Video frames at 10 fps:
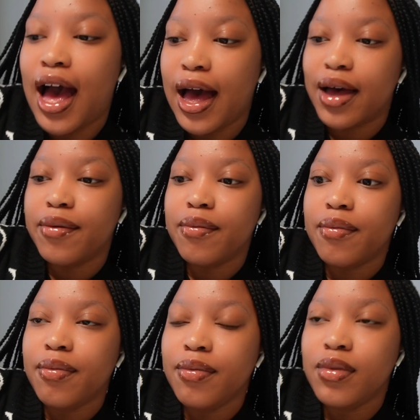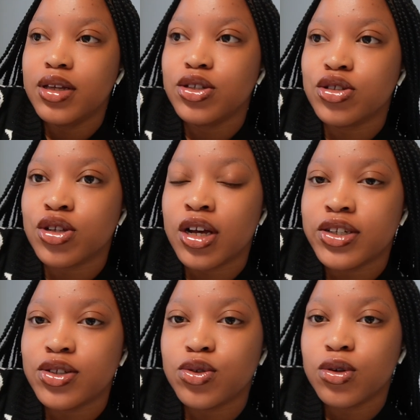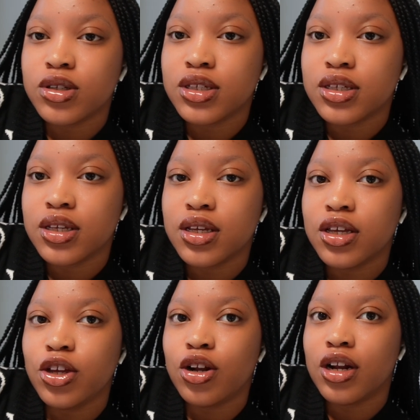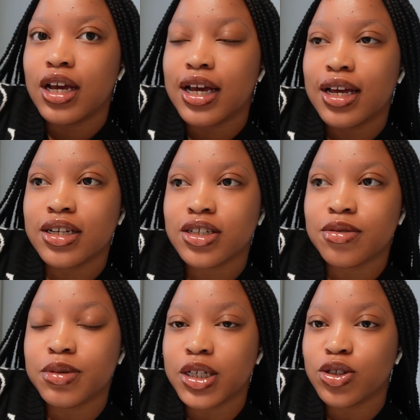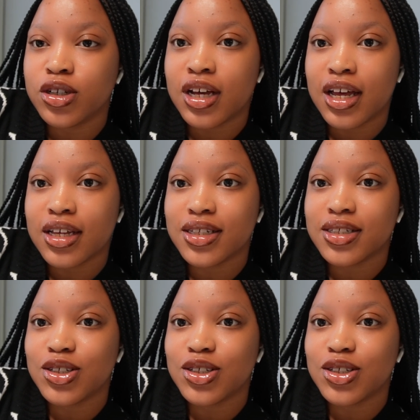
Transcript: So I just thought, you know, like, I should update you guys.